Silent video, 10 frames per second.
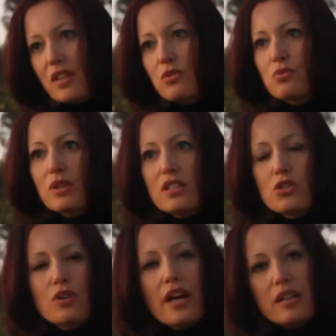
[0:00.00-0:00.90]
really
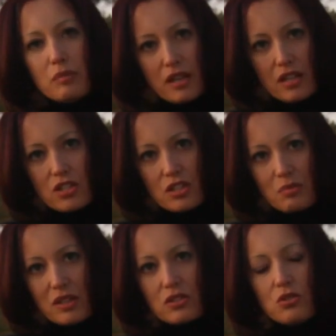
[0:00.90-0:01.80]
trying to be
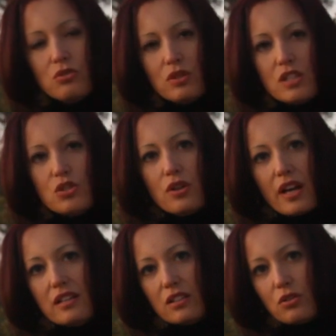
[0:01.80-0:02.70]
unjudgmental, who's really
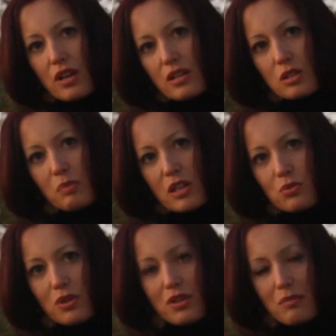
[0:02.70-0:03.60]
trying to create a space
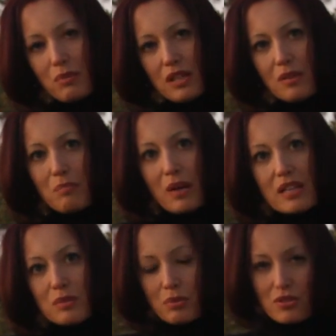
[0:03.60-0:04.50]
where you can be the
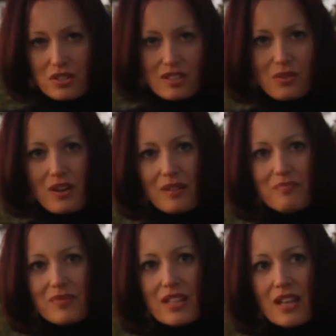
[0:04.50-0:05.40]
best person you are,
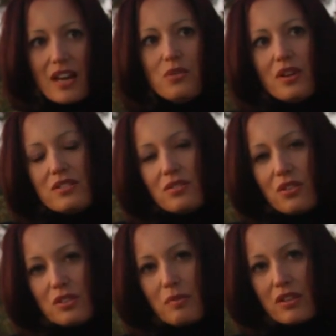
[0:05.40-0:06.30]
and who also
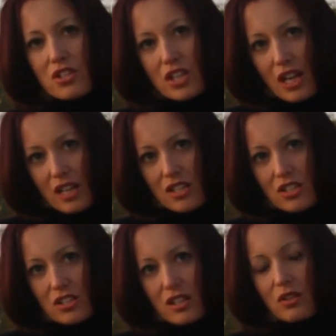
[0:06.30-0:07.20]
knows about
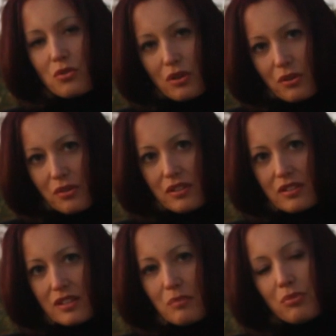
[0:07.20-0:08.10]
change and
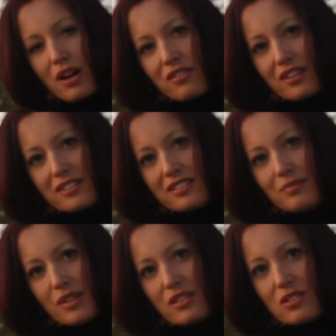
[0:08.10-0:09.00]
growth and progress,
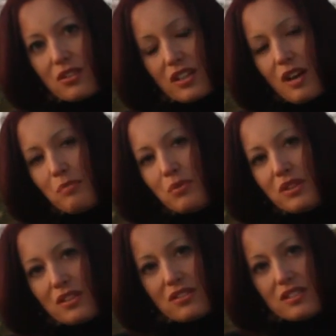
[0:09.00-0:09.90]
so can help you
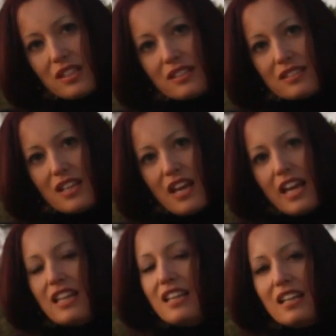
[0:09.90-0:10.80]
with those things.
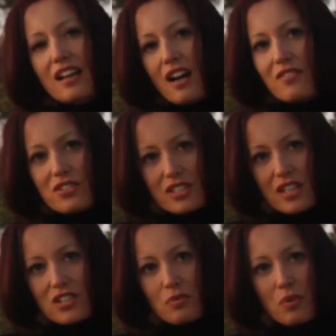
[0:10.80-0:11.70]
In any
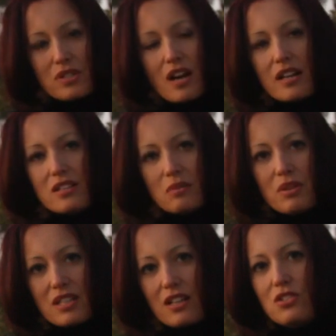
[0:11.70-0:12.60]
conversation, when we're talking to someone,
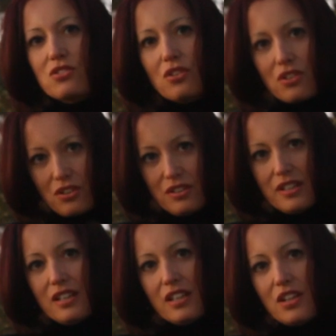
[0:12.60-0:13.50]
it's like a circle.
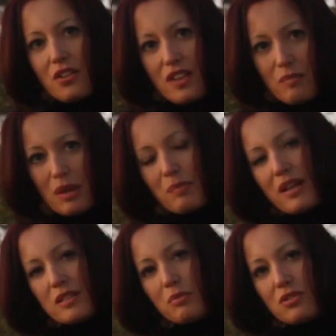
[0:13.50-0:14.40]
You know, they make
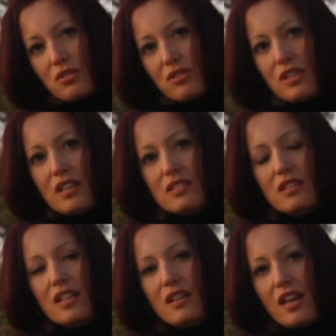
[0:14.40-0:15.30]
possible certain things,
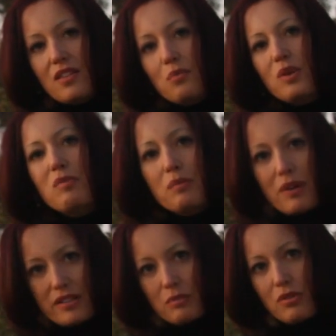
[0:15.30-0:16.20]
and then we make
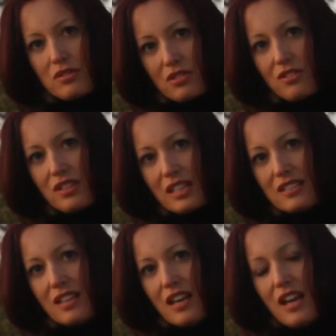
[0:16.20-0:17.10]
possible certain
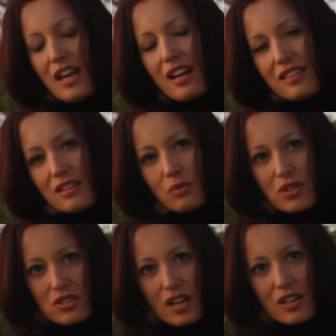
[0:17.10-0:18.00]
things. And I think that when
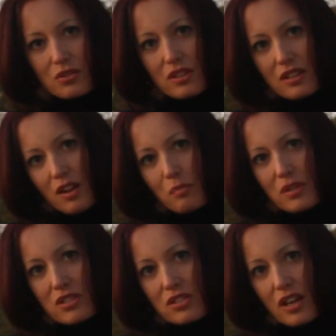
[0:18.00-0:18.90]
you're talking to a
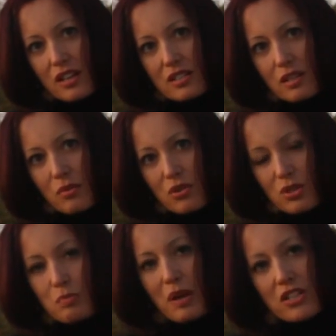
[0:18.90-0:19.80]
therapist, you're talking to someone who
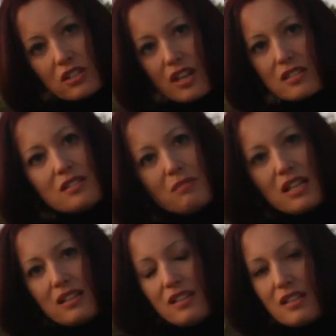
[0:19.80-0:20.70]
specializes in
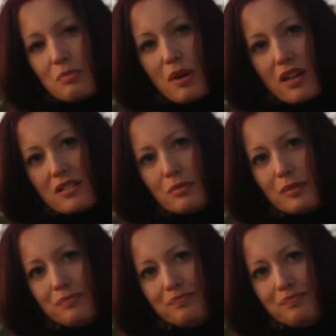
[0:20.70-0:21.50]
making things possible.